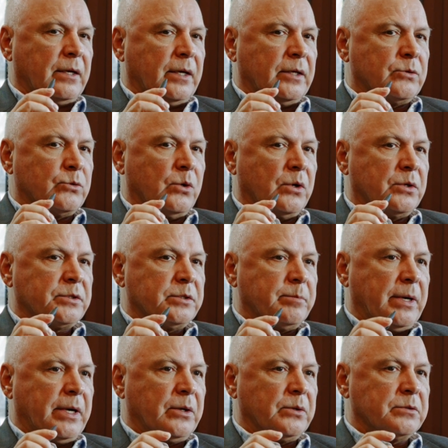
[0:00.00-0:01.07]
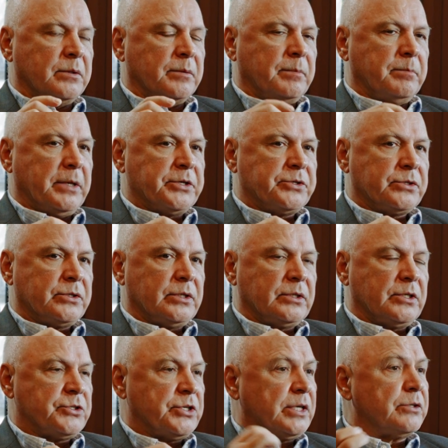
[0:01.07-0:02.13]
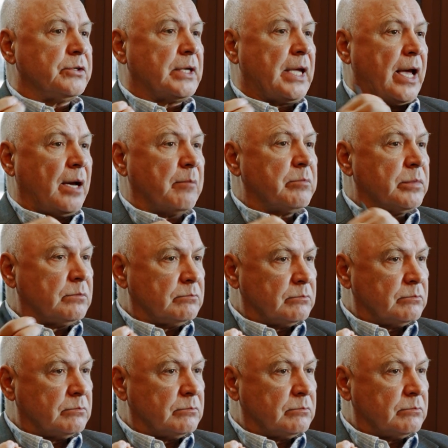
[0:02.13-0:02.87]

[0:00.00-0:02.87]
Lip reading: I talked about measuring the gender gap.